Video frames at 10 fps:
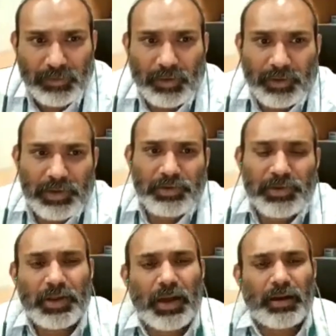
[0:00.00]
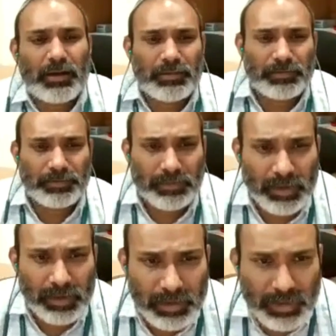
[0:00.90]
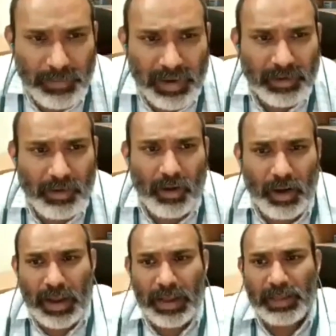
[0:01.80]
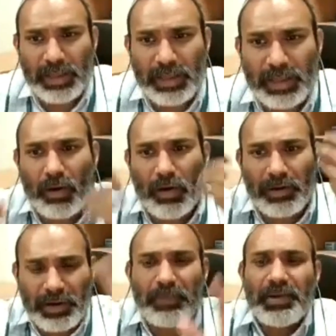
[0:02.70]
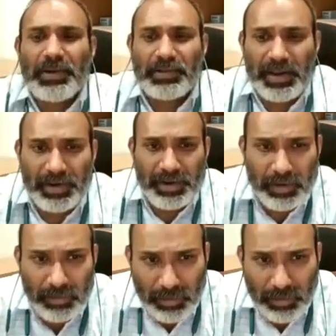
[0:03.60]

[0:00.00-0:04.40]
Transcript: For res judicata, the matter has already been decided